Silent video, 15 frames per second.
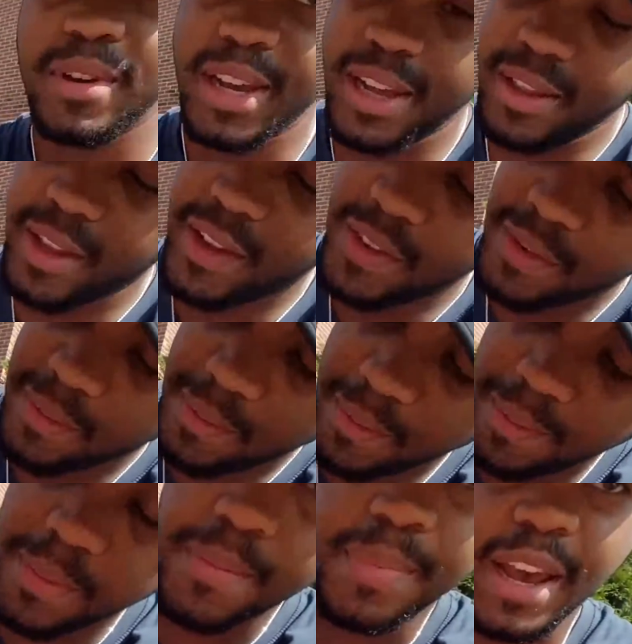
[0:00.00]
will hit this
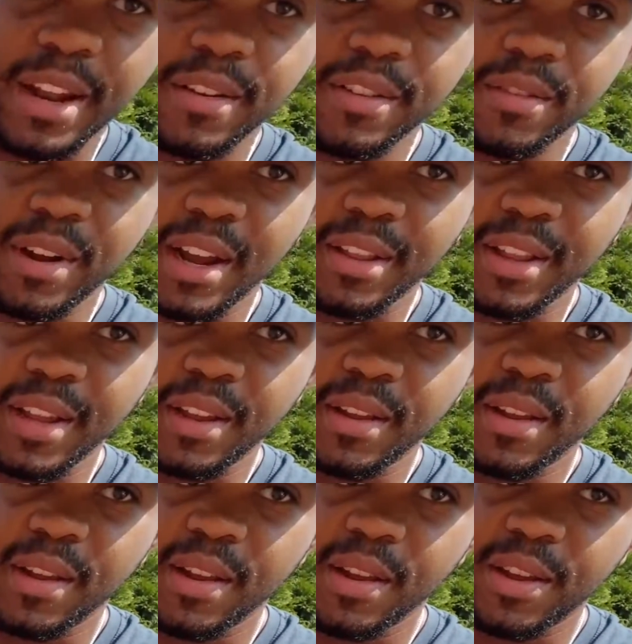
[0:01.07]
panel directly,
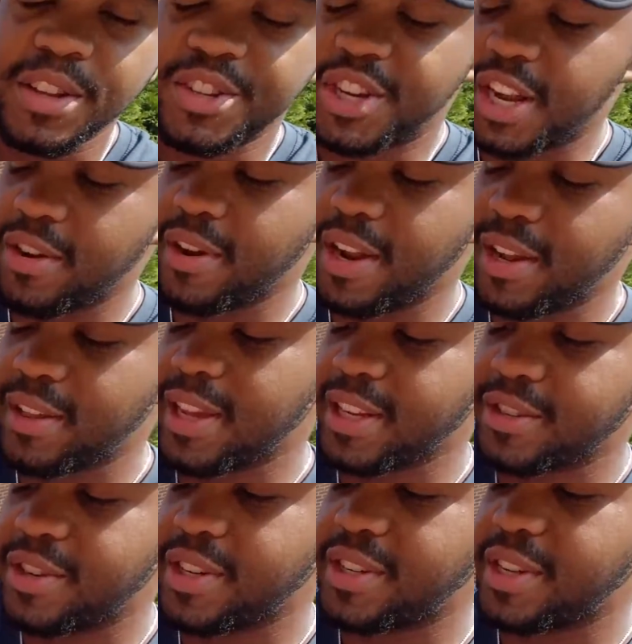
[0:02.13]
generating
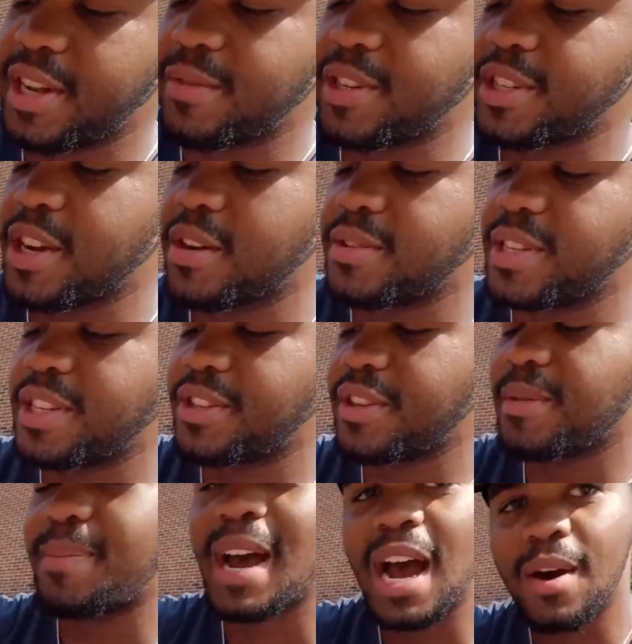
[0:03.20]
electricity, which goes
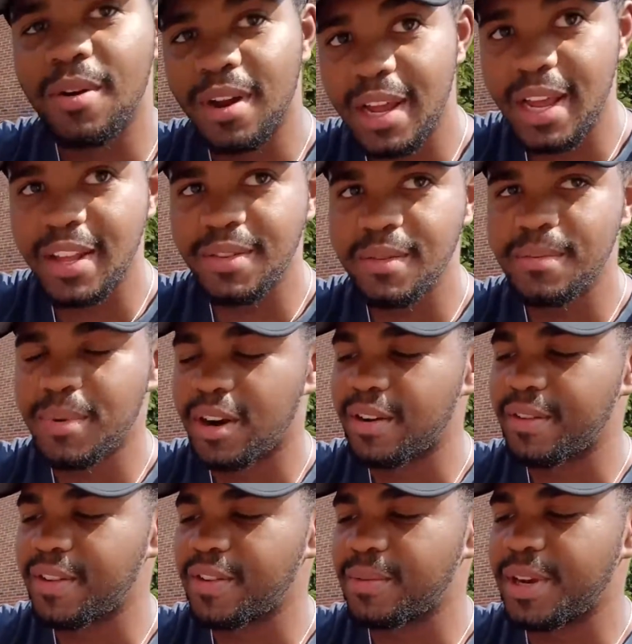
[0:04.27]
into the power in
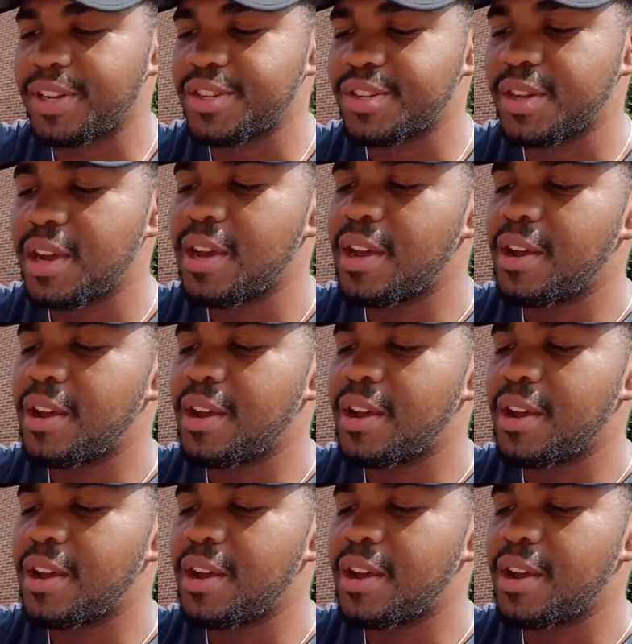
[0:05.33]
part of the switch.